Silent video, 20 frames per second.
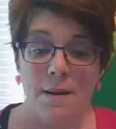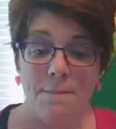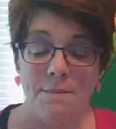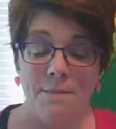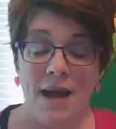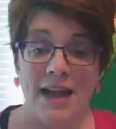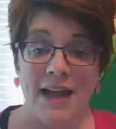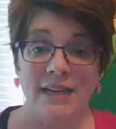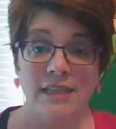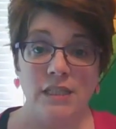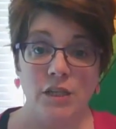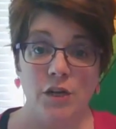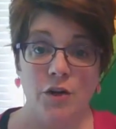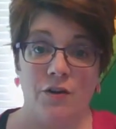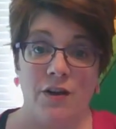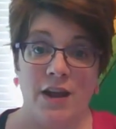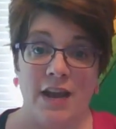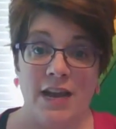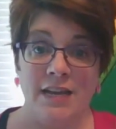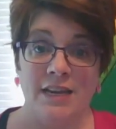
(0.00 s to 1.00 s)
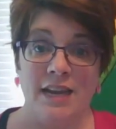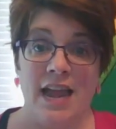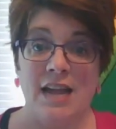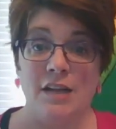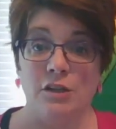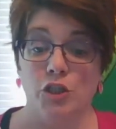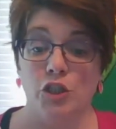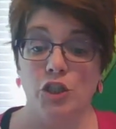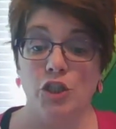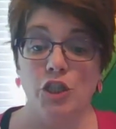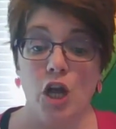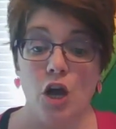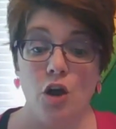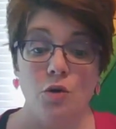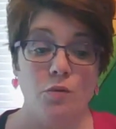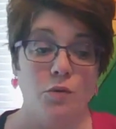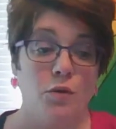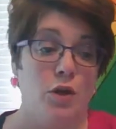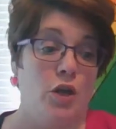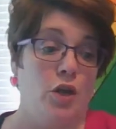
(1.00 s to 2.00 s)
my screen and
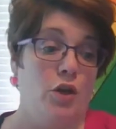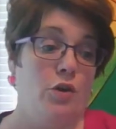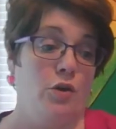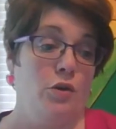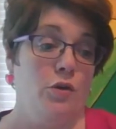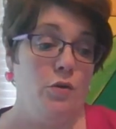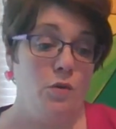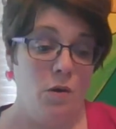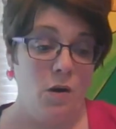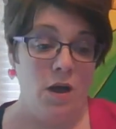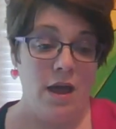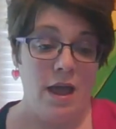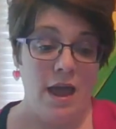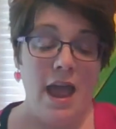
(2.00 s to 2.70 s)
show you